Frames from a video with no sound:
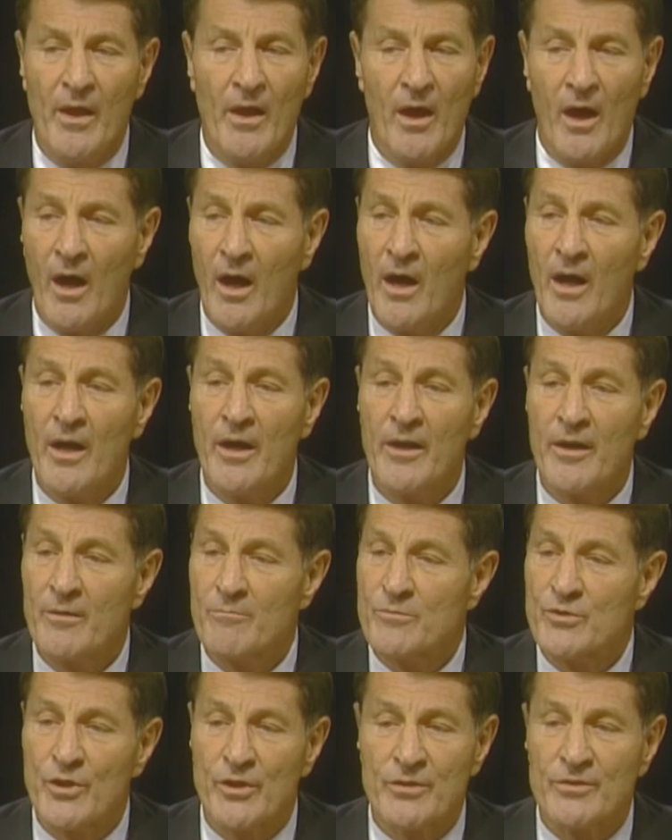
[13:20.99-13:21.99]
I
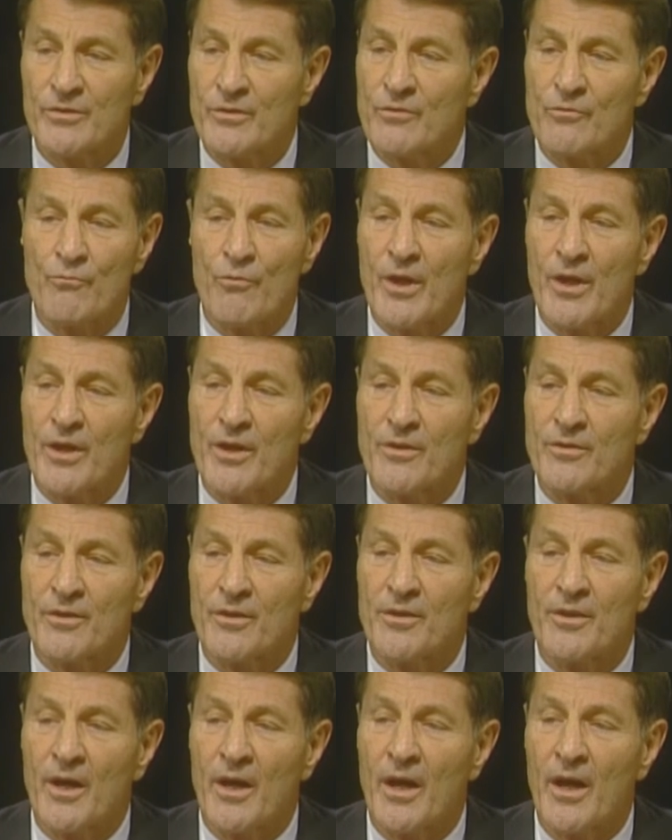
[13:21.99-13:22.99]
am just as ready to
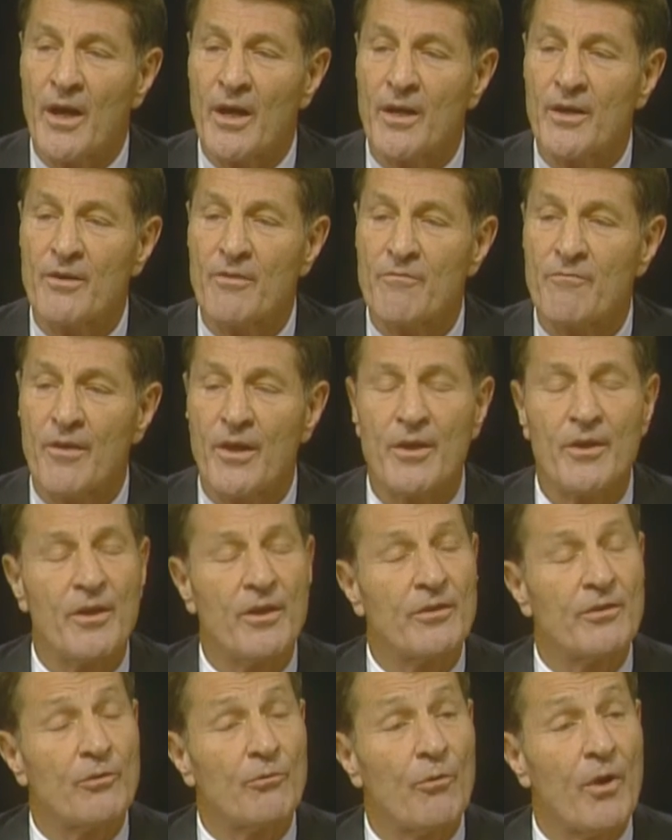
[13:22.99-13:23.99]
die
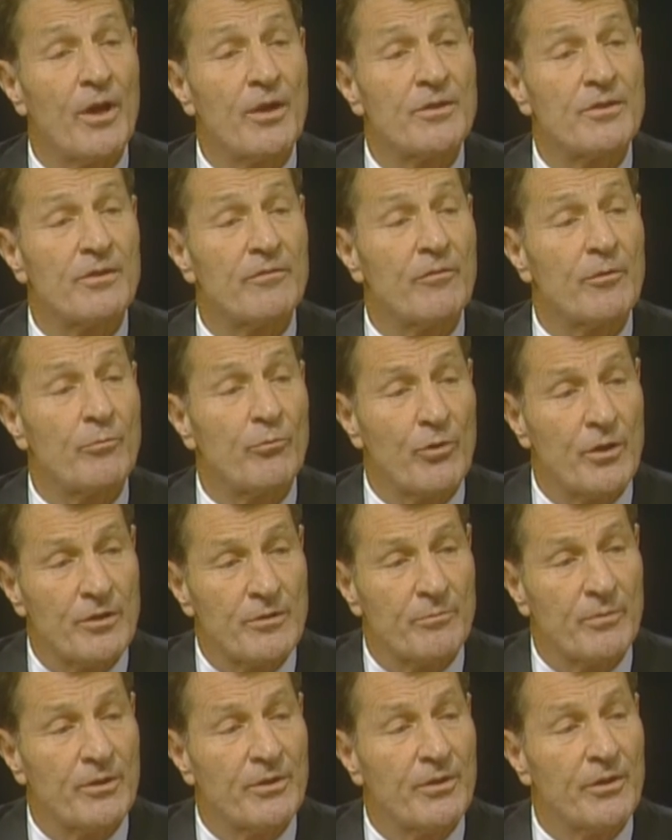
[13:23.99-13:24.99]
defending the rights of a
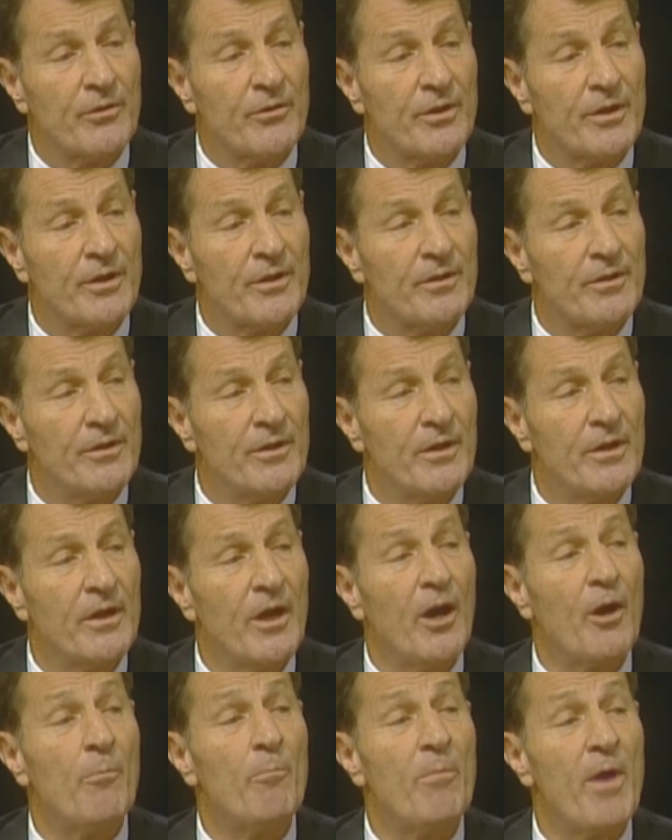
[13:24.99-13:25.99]
Presbyterian,
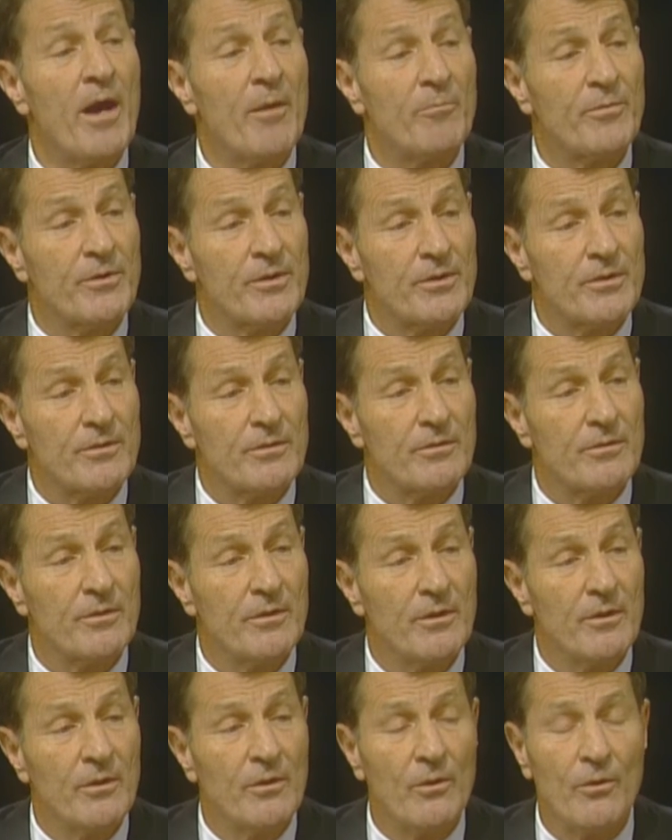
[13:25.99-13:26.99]
a Baptist,
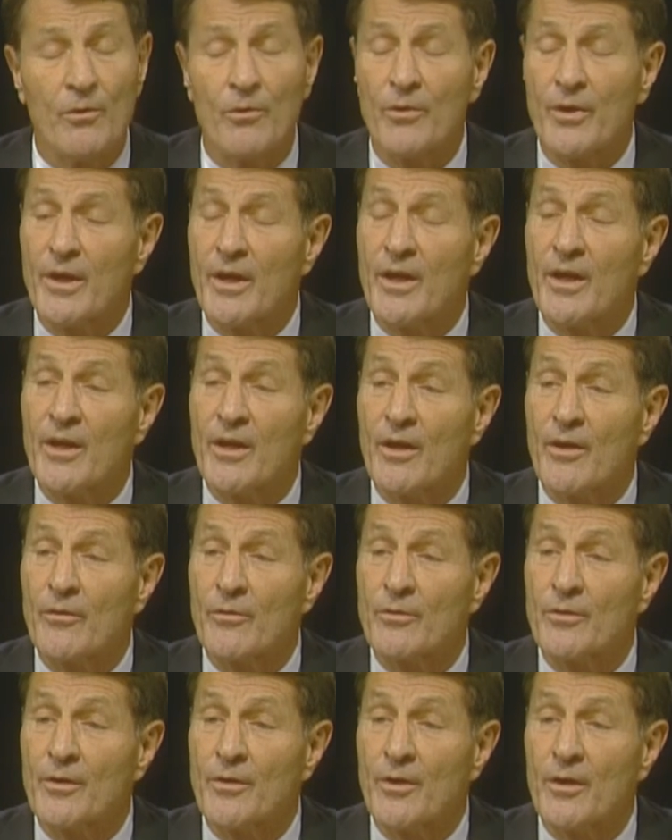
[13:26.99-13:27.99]
or any
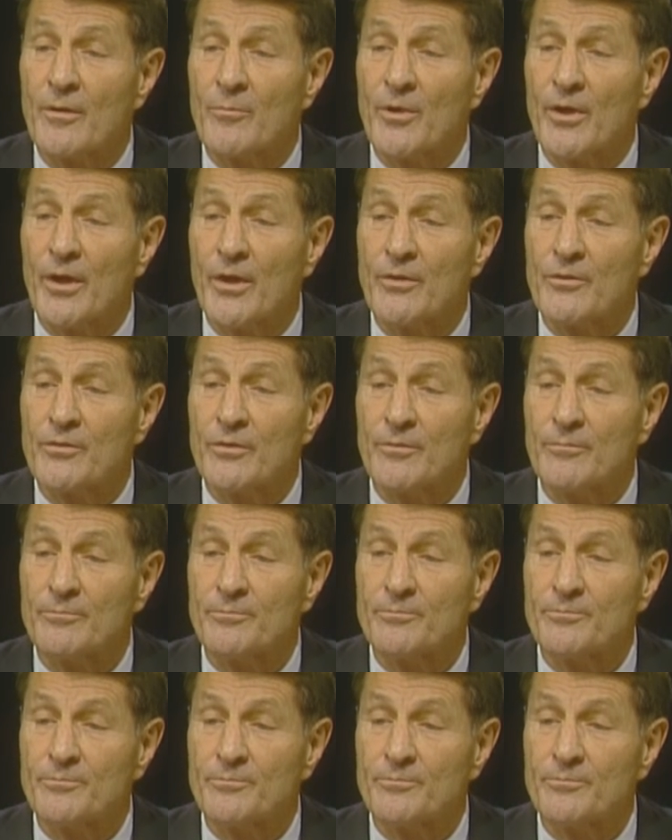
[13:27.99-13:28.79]
other denomination.